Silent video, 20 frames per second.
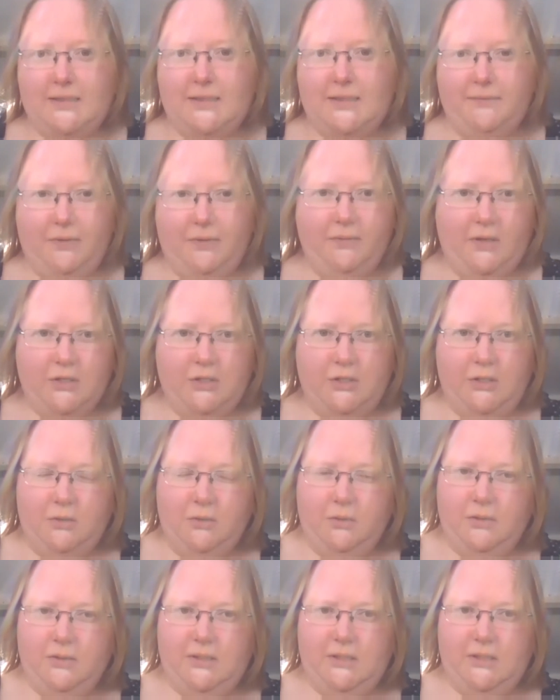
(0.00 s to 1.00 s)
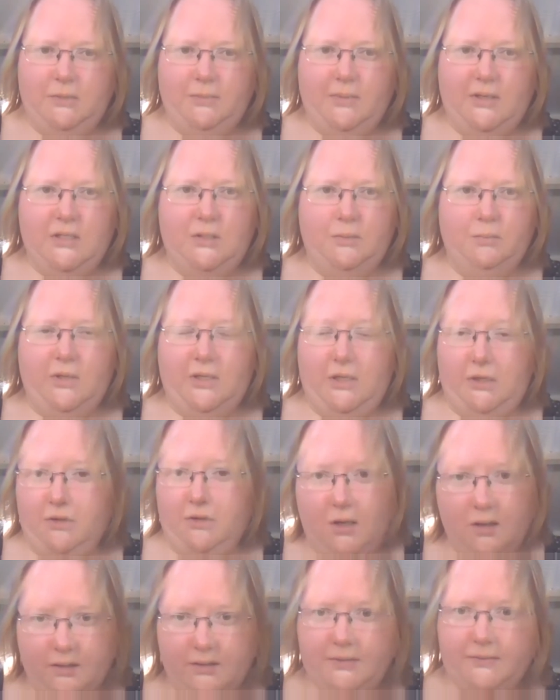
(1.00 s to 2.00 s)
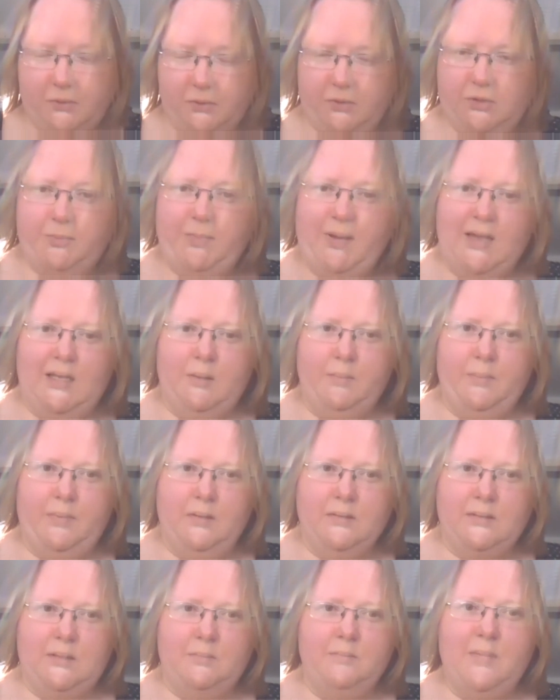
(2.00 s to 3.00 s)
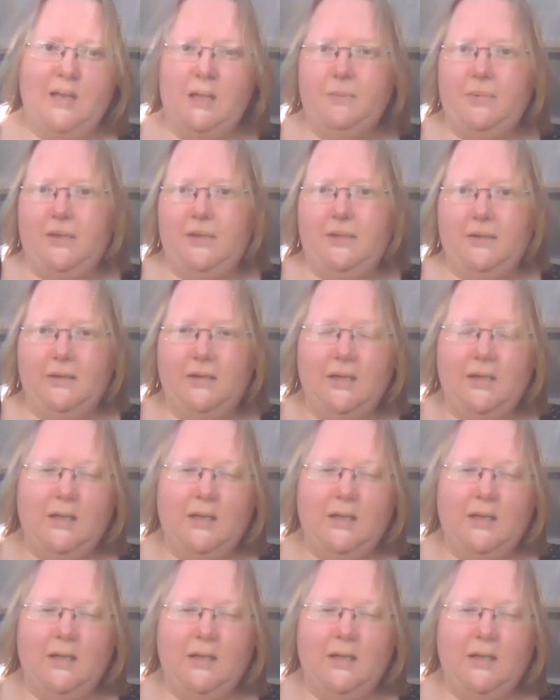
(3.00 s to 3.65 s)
If you've actually got a situation where you can't afford to pay your bills, it may be that